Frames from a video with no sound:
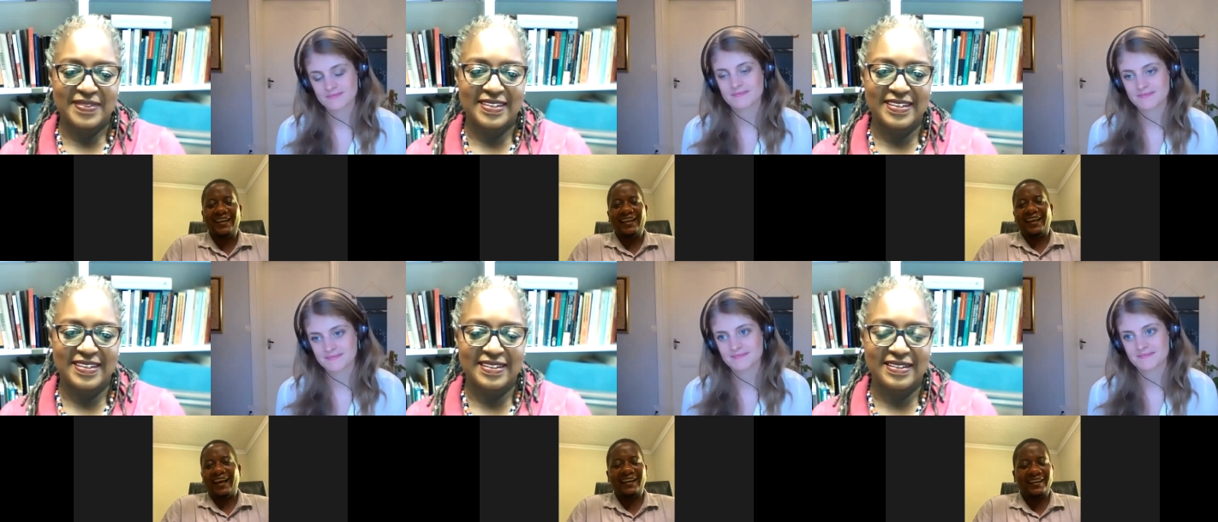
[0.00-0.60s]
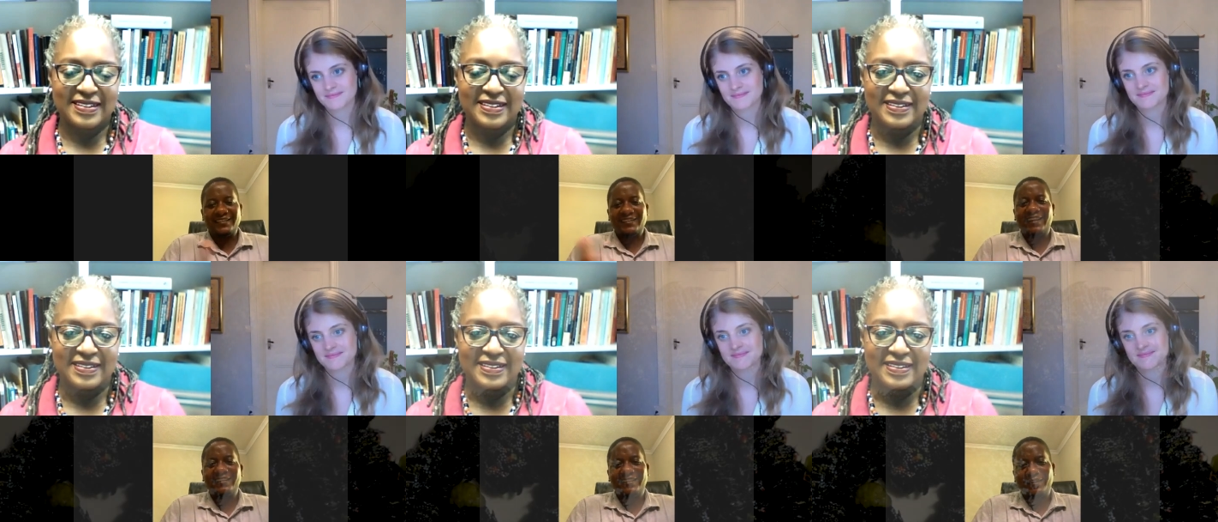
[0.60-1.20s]
Speaker 1: Mm-hmm. I can
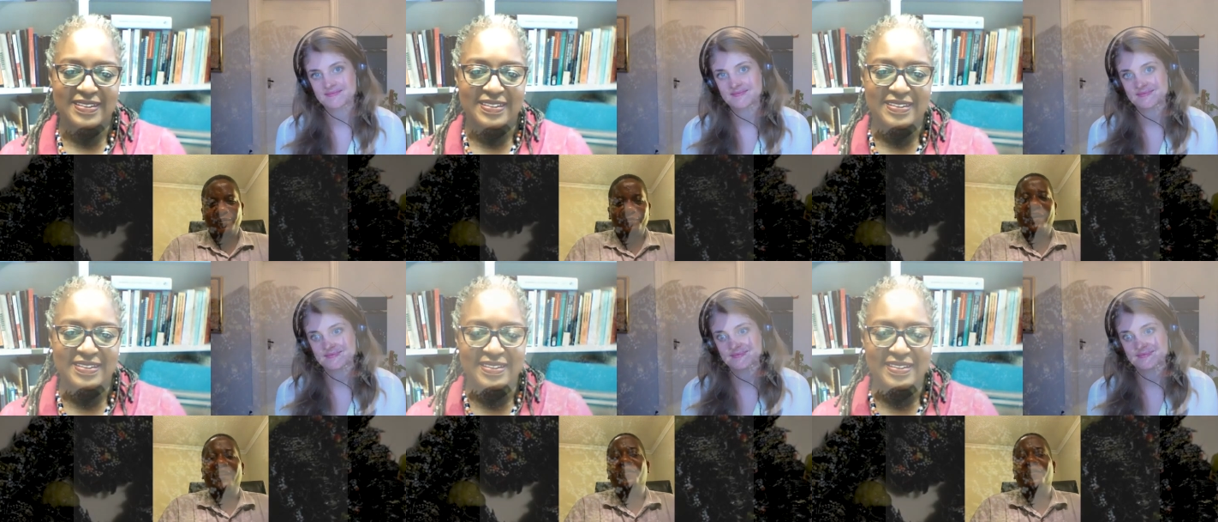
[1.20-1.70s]
cite the Mopane